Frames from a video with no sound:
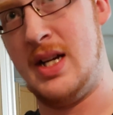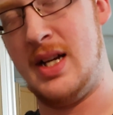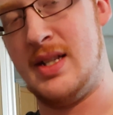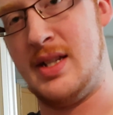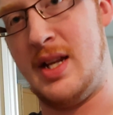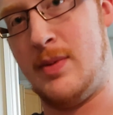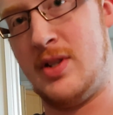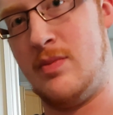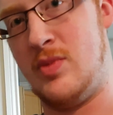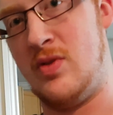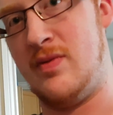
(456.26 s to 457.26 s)
isn't able to
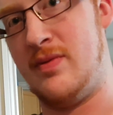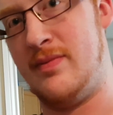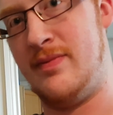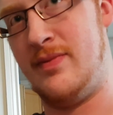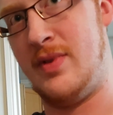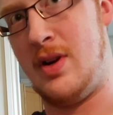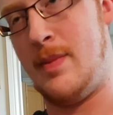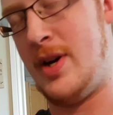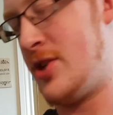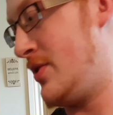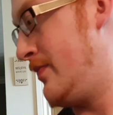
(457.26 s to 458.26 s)
move very
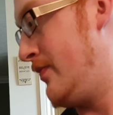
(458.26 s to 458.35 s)
much.